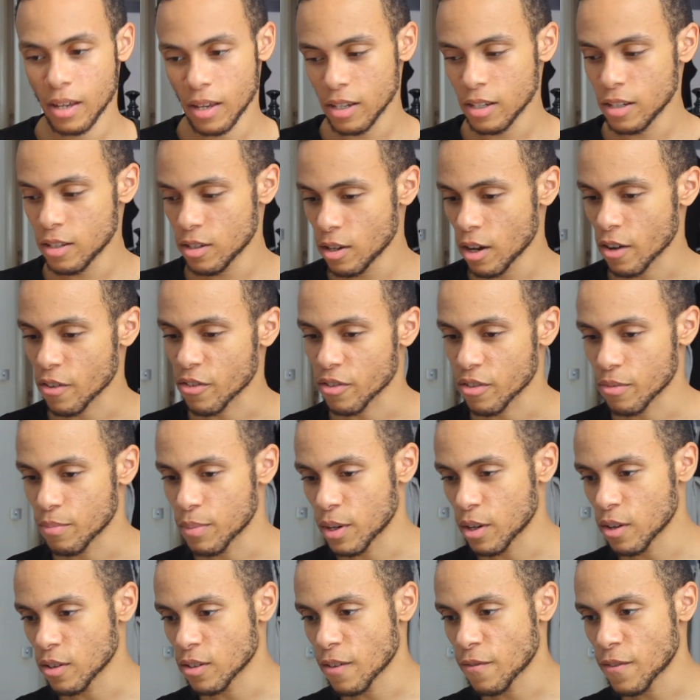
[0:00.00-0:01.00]
It's tough
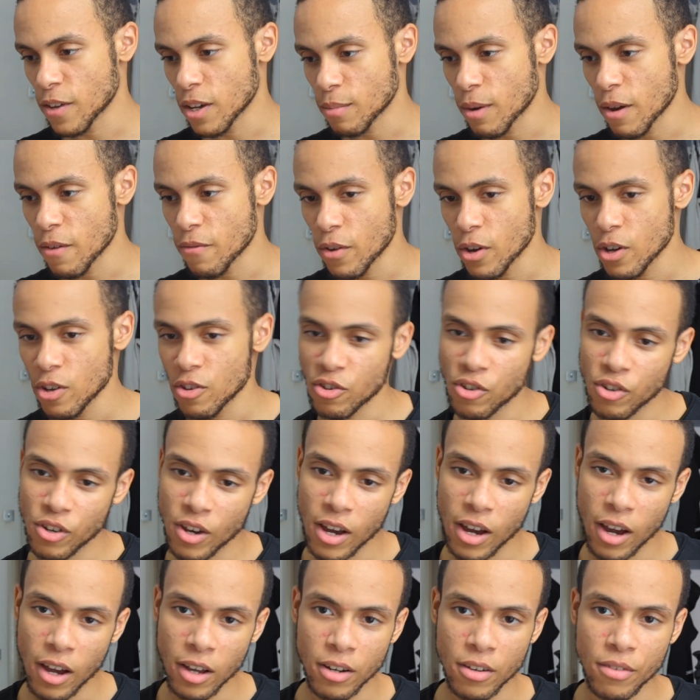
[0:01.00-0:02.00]
because I think my first year I
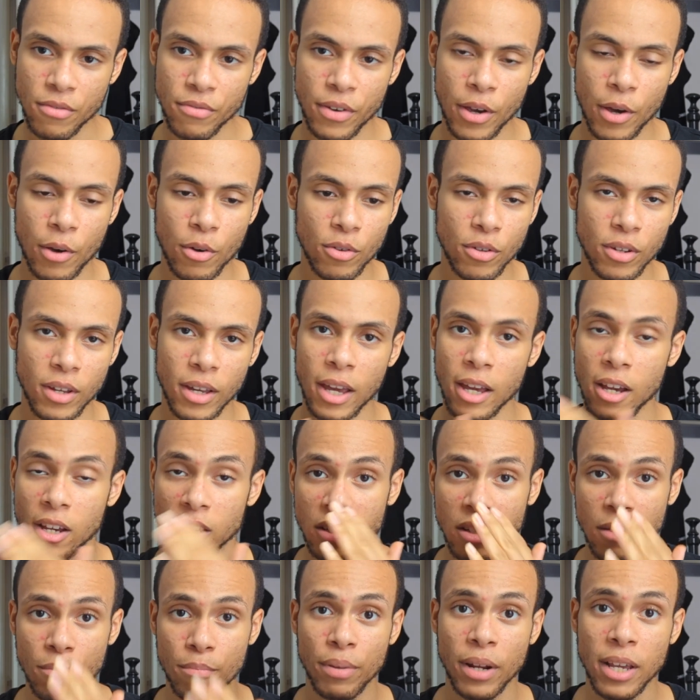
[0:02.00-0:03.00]
kind of failed again because
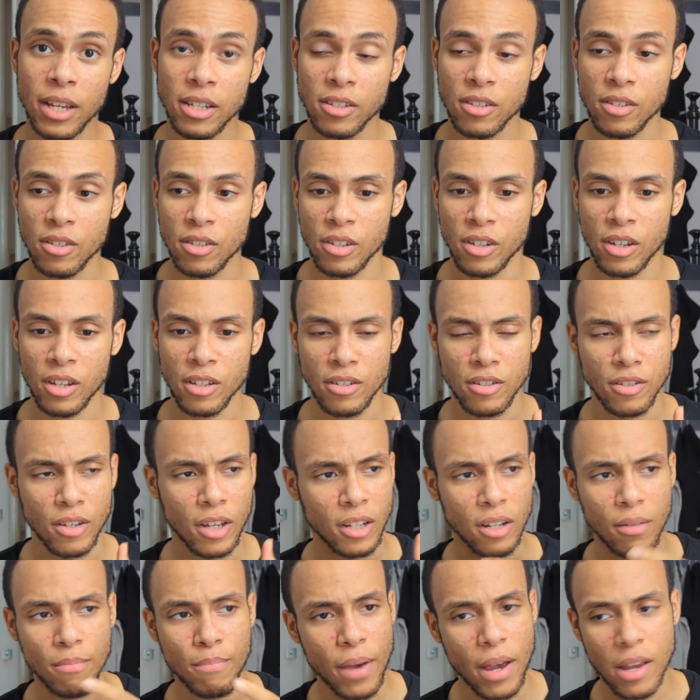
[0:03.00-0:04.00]
complacency. I
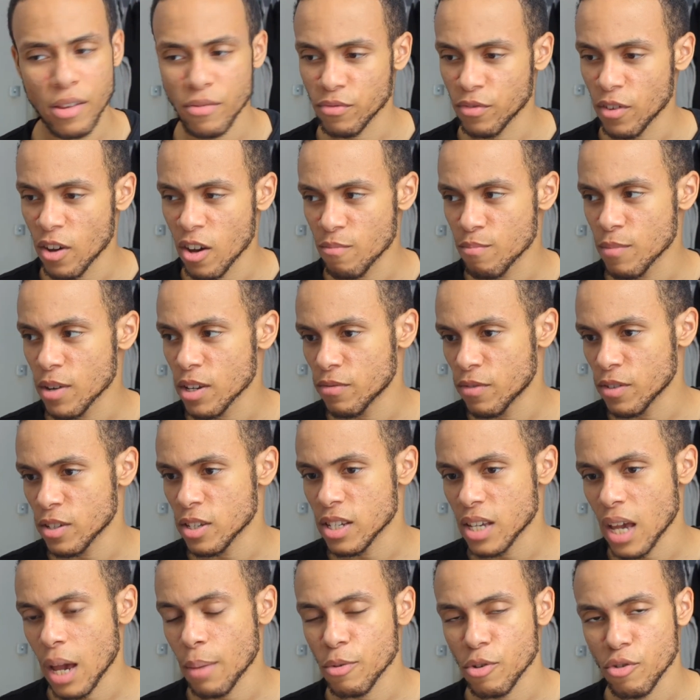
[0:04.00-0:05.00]
did maths, physics,
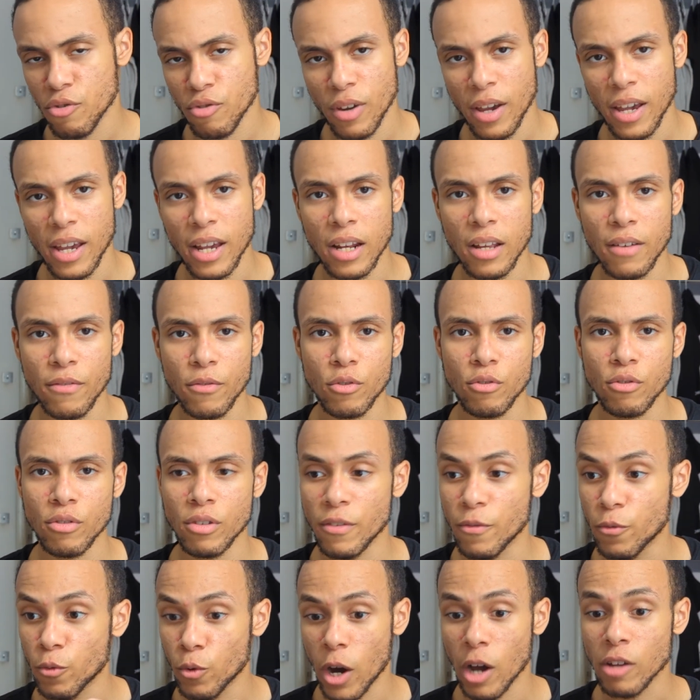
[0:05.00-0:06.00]
chemistry, A level.
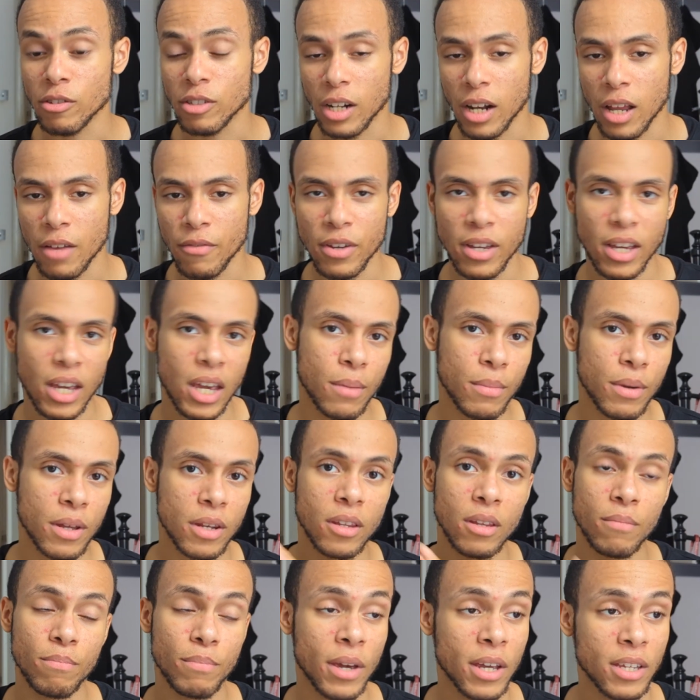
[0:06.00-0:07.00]
Thought I was clever, came in,
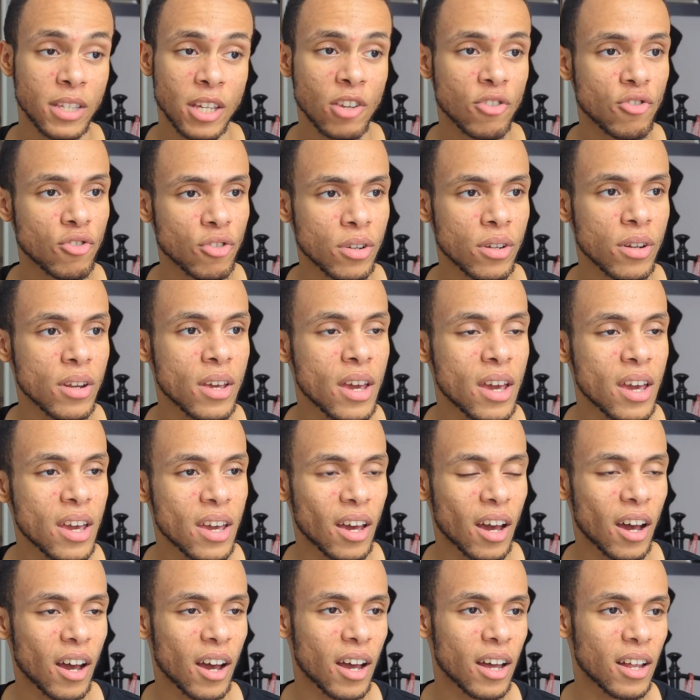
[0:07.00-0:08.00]
didn't pay attention.
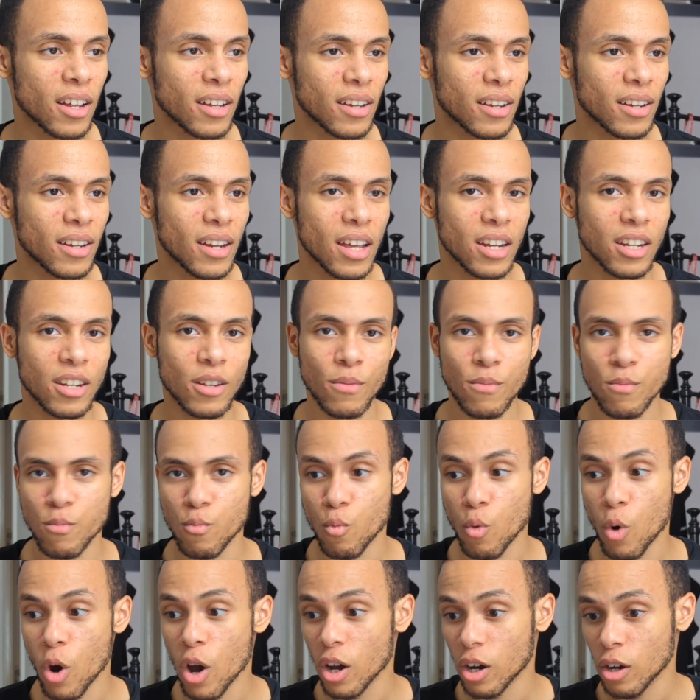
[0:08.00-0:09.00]
Let the
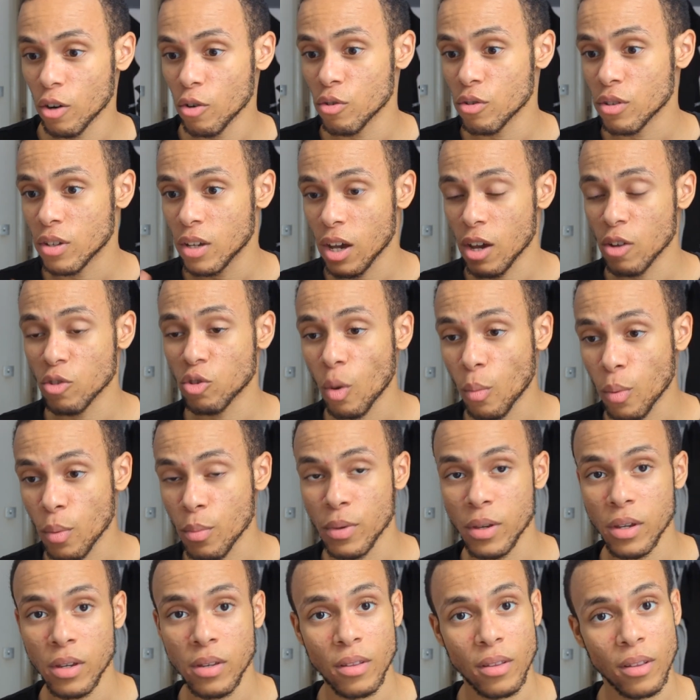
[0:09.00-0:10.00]
workload get on top of
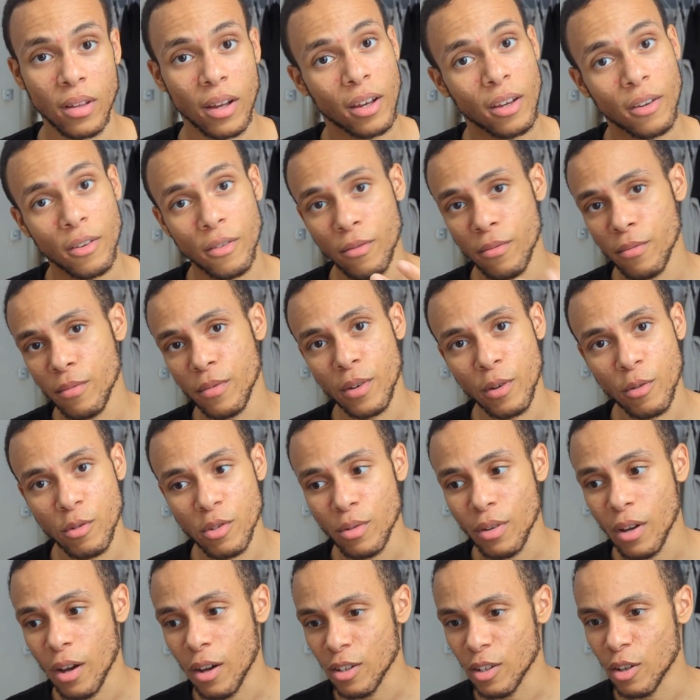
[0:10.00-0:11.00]
me. It was
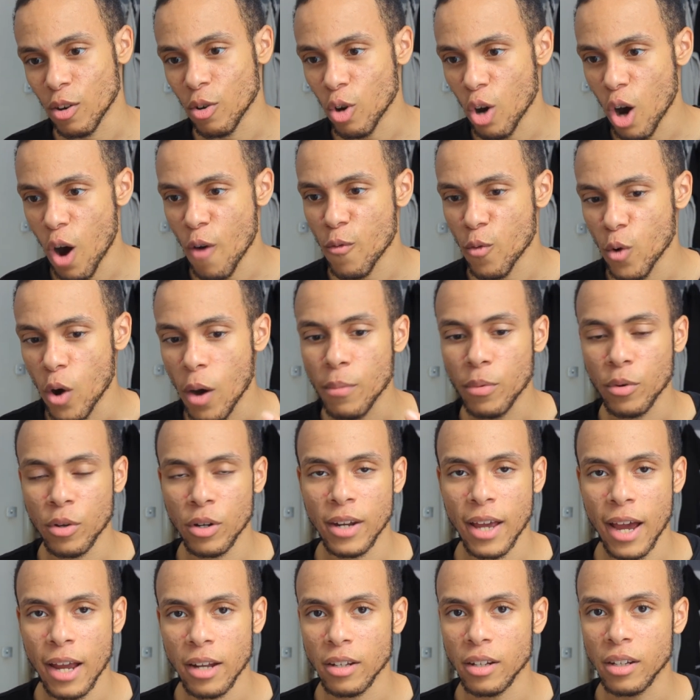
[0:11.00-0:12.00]
got overwhelmed, couldn't
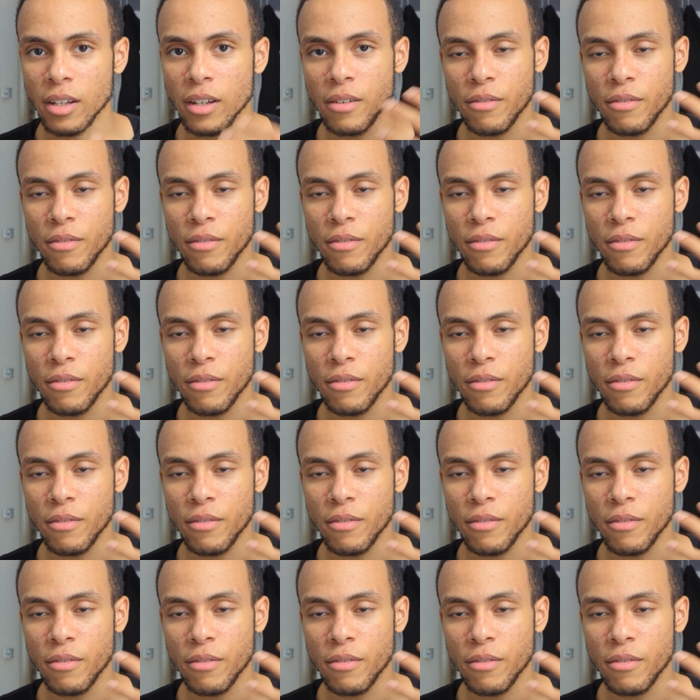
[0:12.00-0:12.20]
handle it,